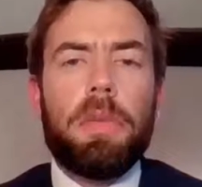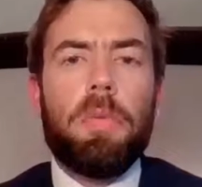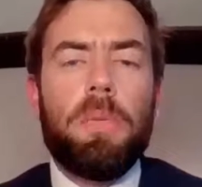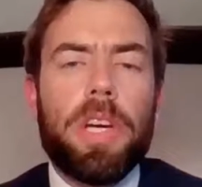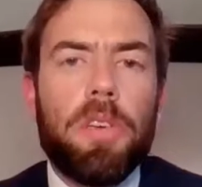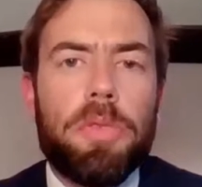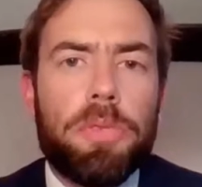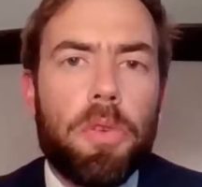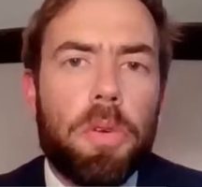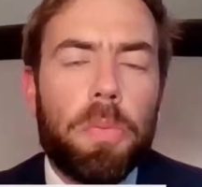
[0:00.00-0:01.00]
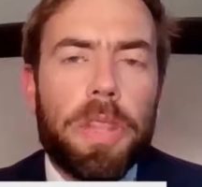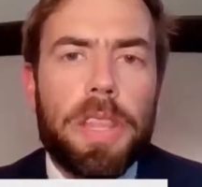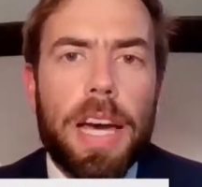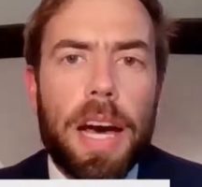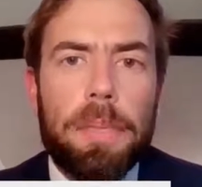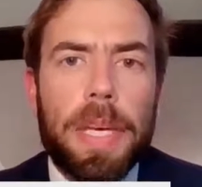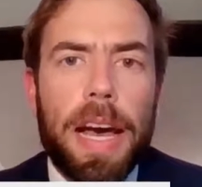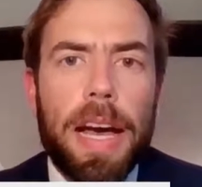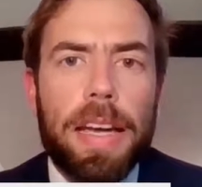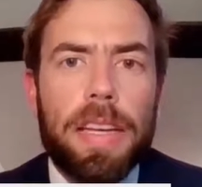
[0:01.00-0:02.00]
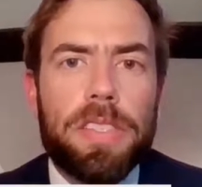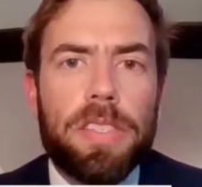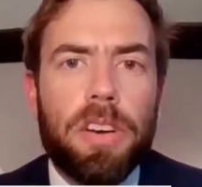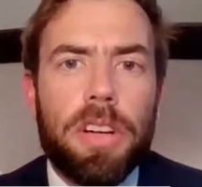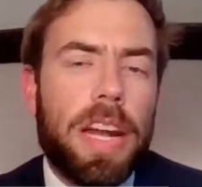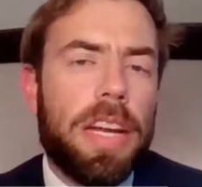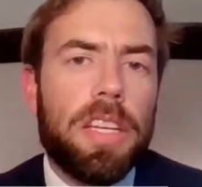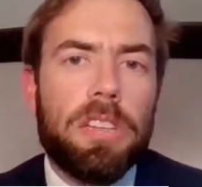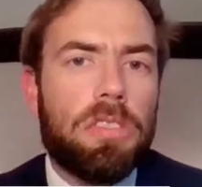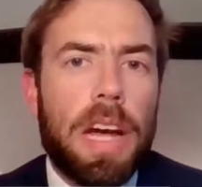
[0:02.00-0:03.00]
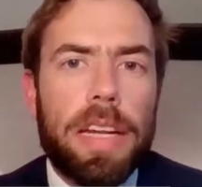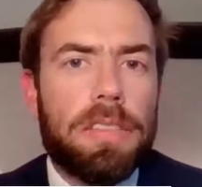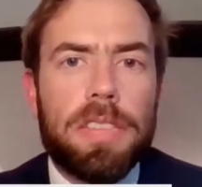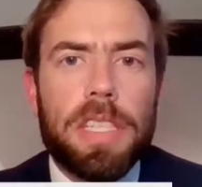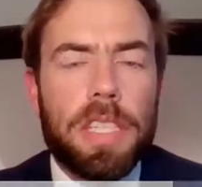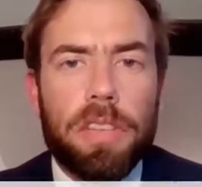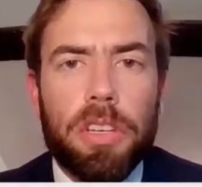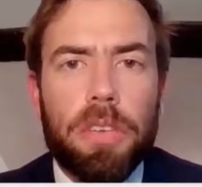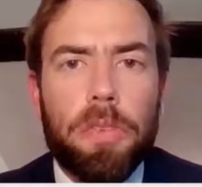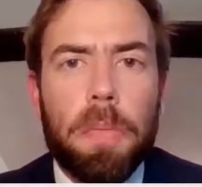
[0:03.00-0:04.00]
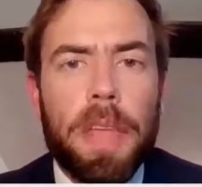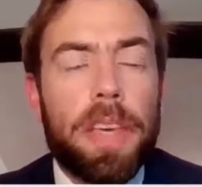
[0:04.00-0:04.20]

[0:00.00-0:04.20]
I think what we call for with the RBA is not any great significant reform.